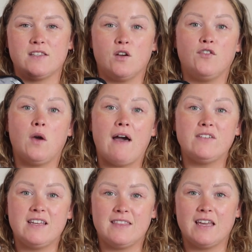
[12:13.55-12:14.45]
So if you have
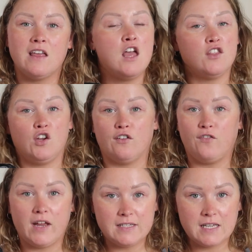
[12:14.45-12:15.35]
anything that you're
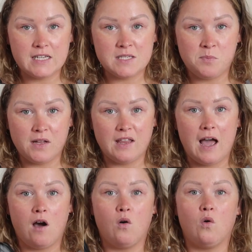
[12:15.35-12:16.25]
afraid it's gonna spill
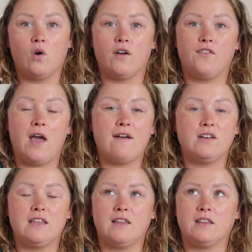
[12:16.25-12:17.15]
out, or if you have
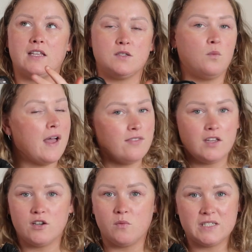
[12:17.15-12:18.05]
anything that's wet that
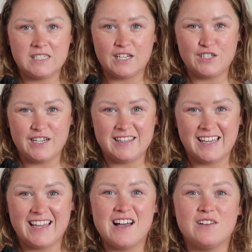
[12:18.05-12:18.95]
you don't want to touch
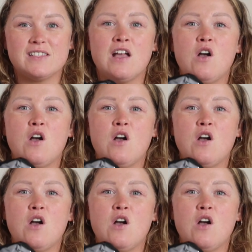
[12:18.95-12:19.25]
anything else,